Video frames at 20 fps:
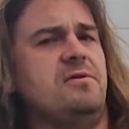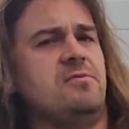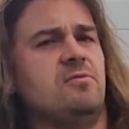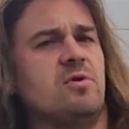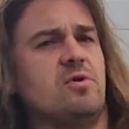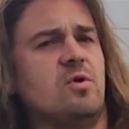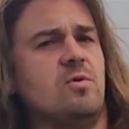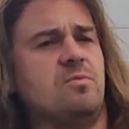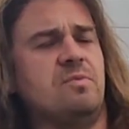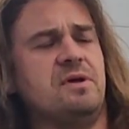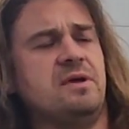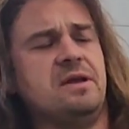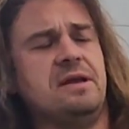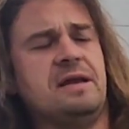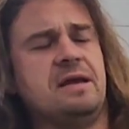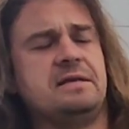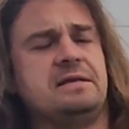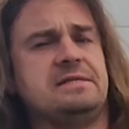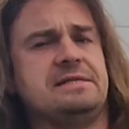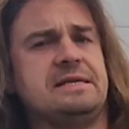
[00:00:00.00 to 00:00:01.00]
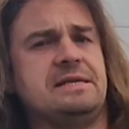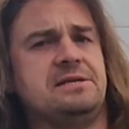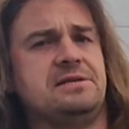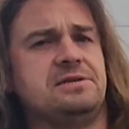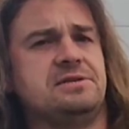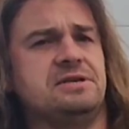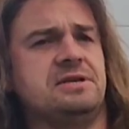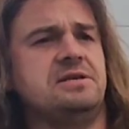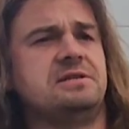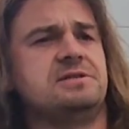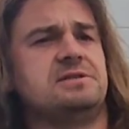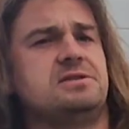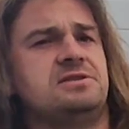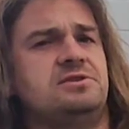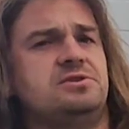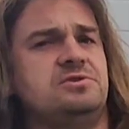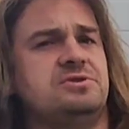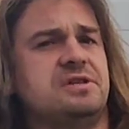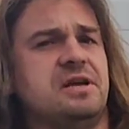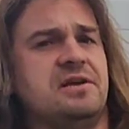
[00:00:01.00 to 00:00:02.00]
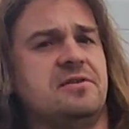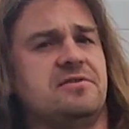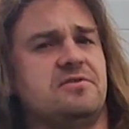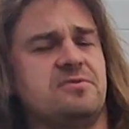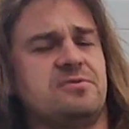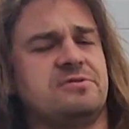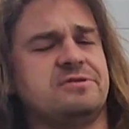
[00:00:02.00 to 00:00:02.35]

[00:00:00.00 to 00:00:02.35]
We're open 10 till 6, Tuesday through